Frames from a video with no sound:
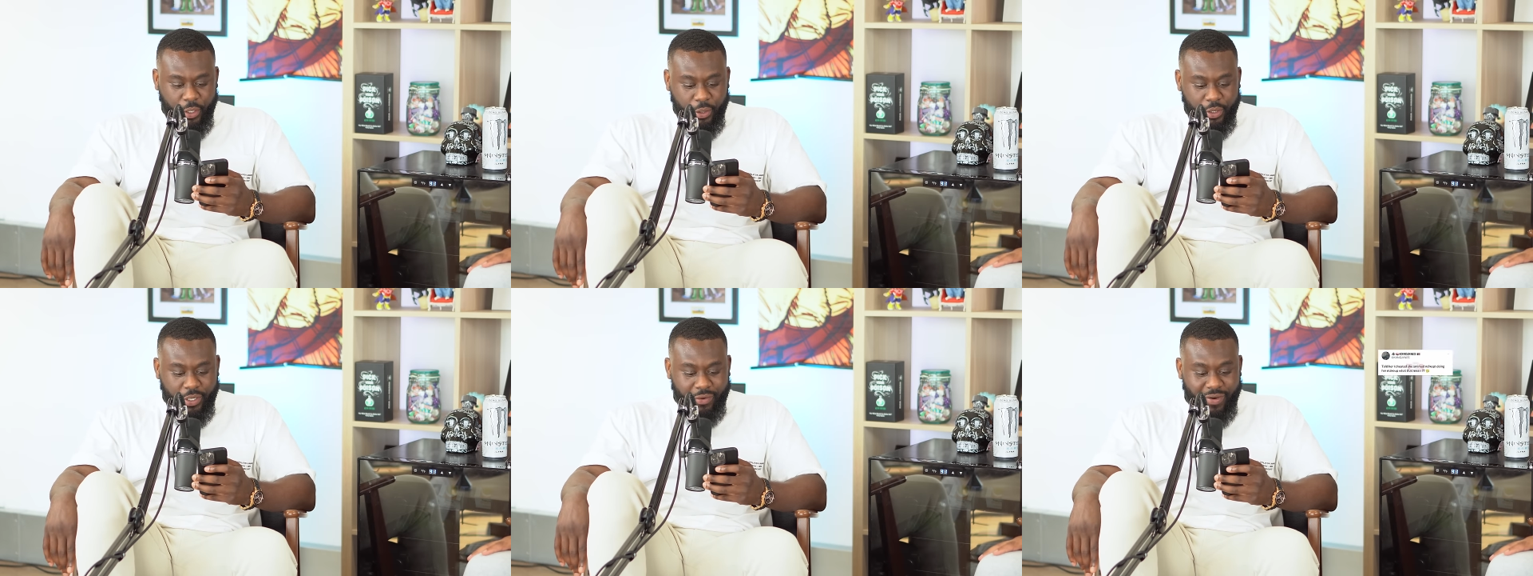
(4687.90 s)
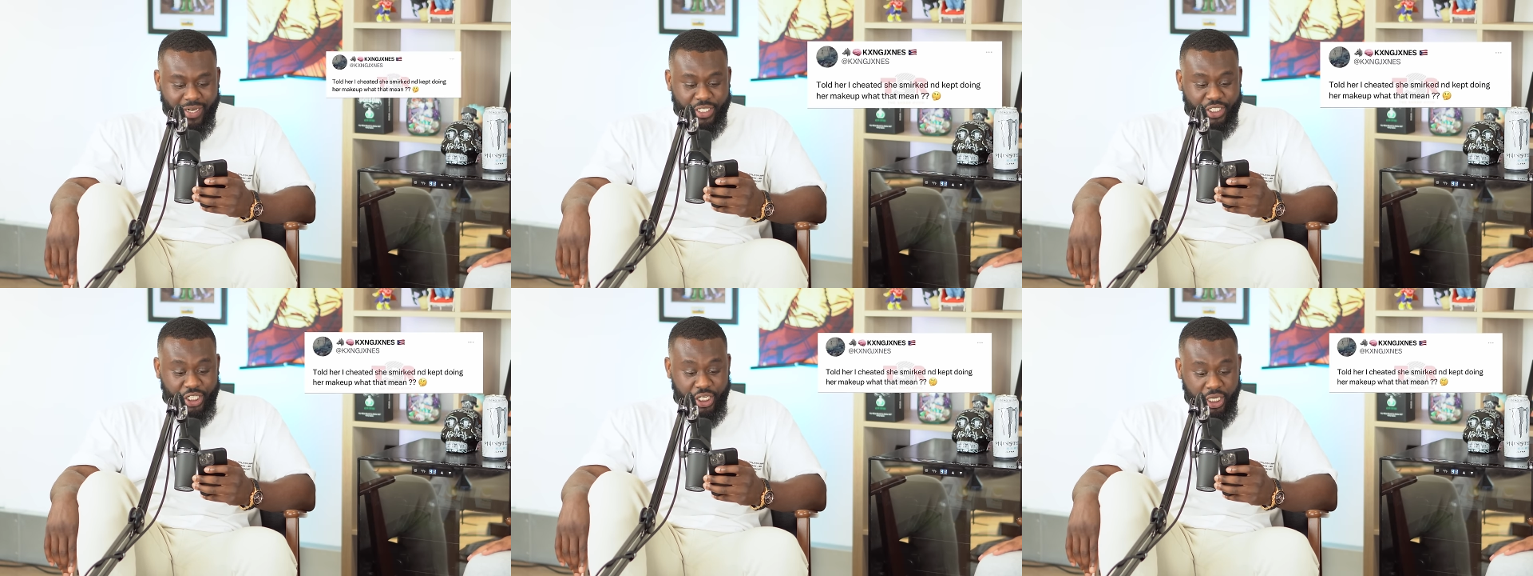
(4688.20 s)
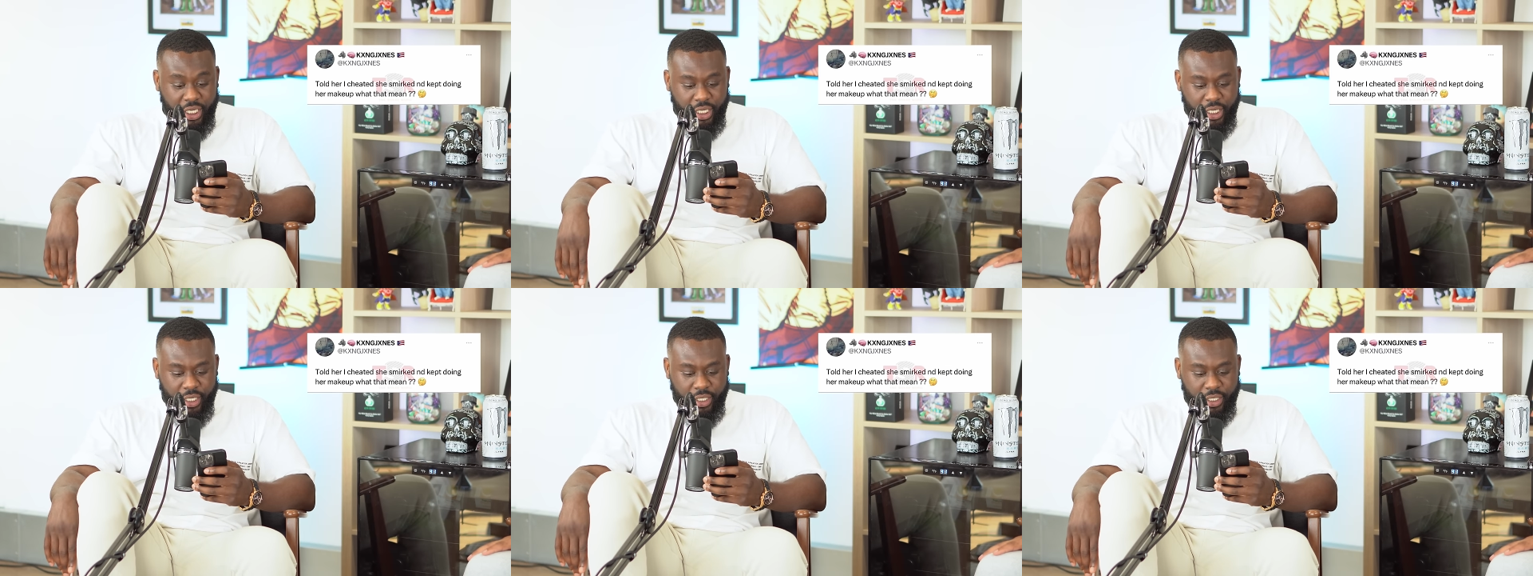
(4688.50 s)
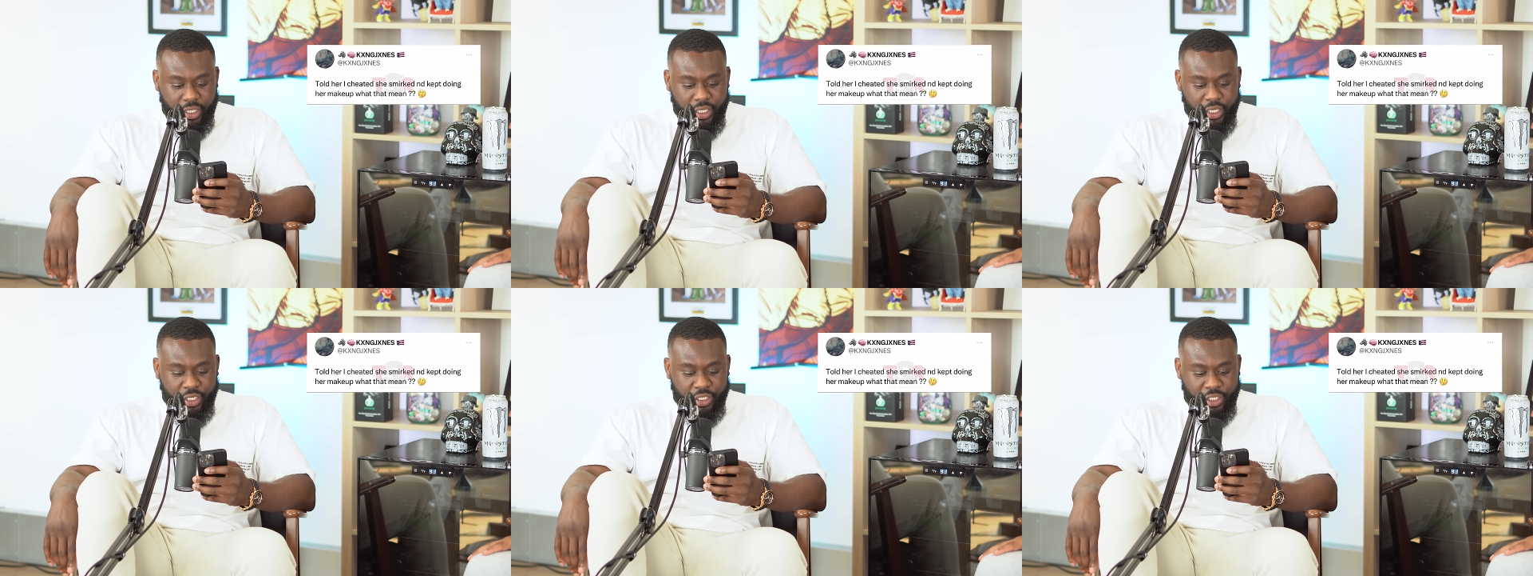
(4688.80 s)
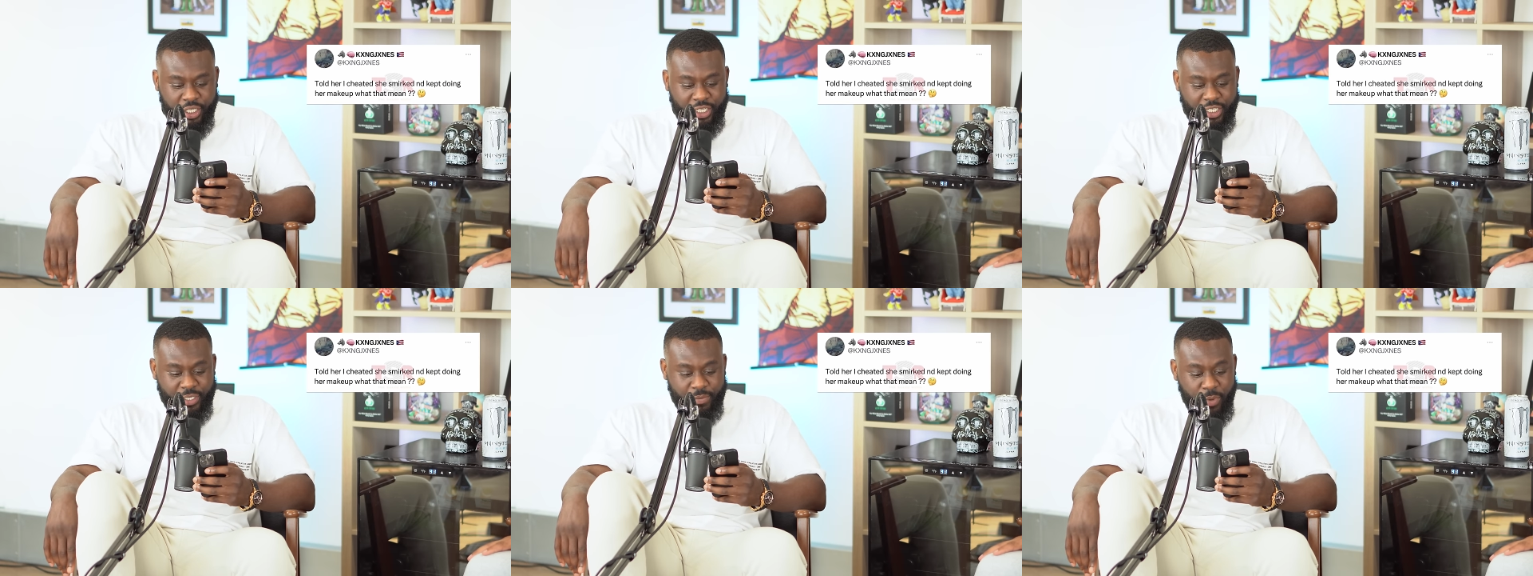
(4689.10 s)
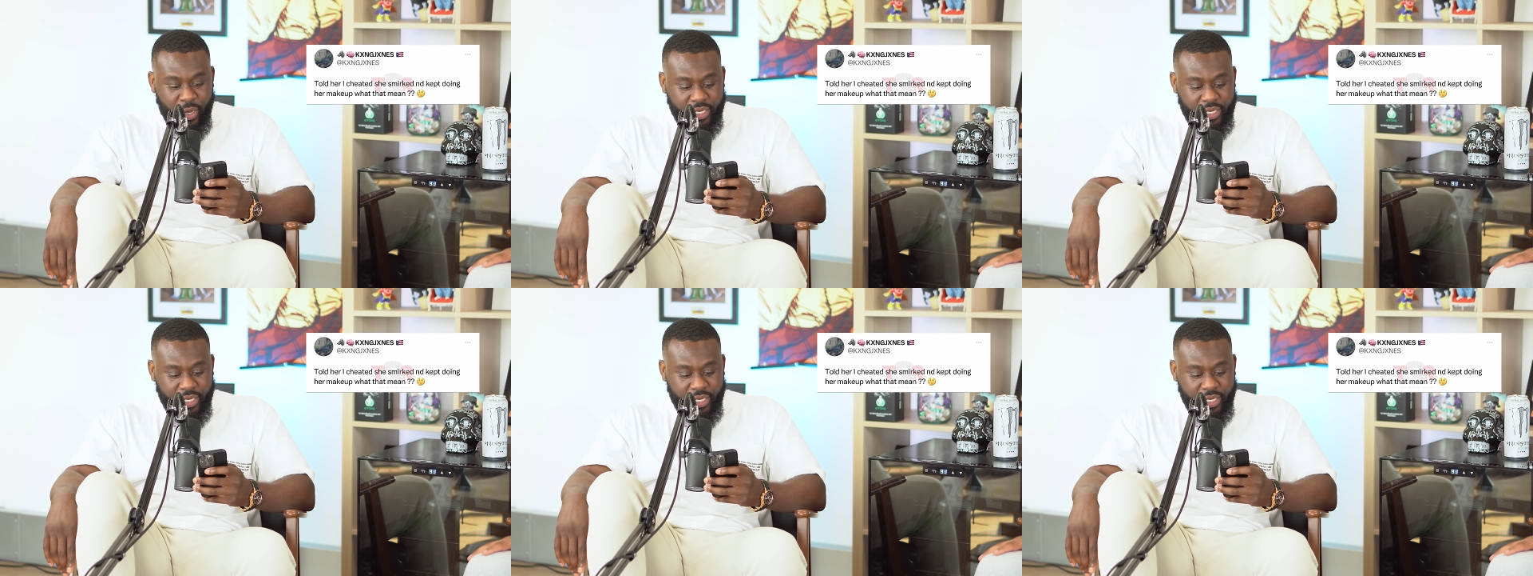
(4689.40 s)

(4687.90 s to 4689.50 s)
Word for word: Told her I cheated she